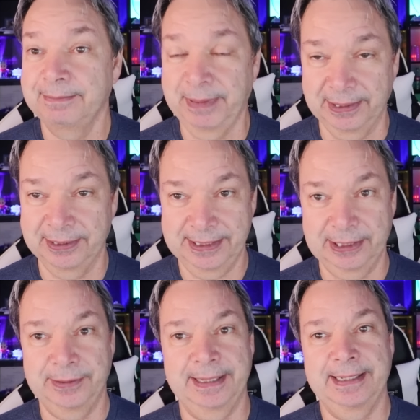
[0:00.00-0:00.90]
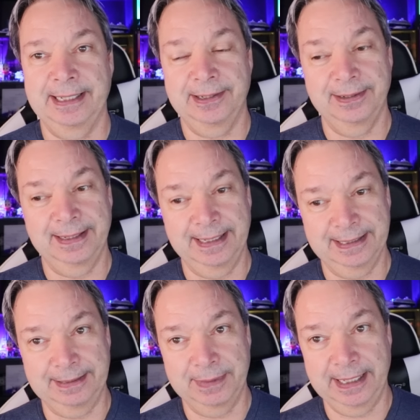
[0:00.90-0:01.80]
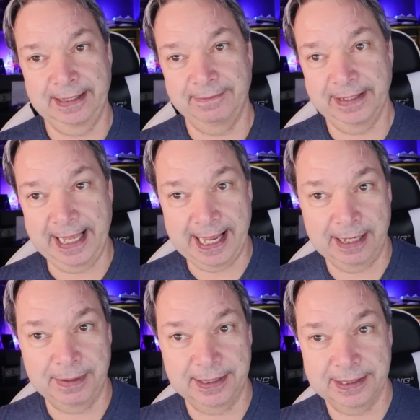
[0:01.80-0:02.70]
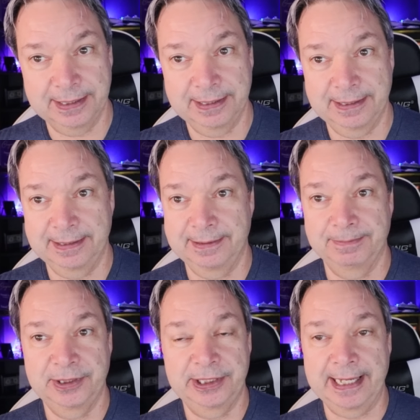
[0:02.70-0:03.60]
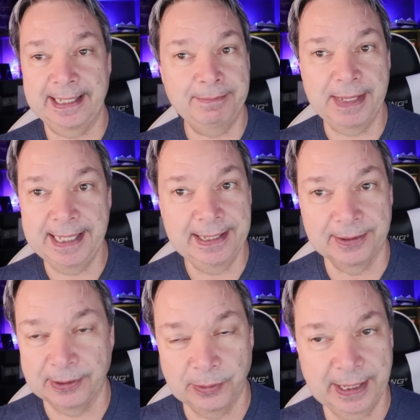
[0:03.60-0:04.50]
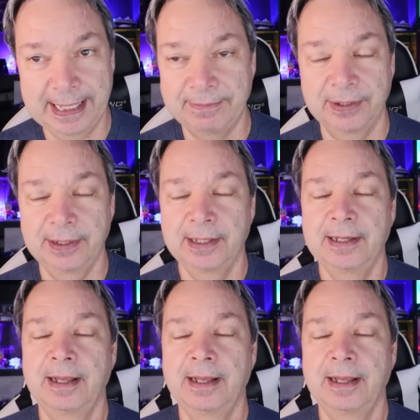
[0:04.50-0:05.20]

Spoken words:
pills that are in there, like some kind of a cannabis jelly bean or whatever.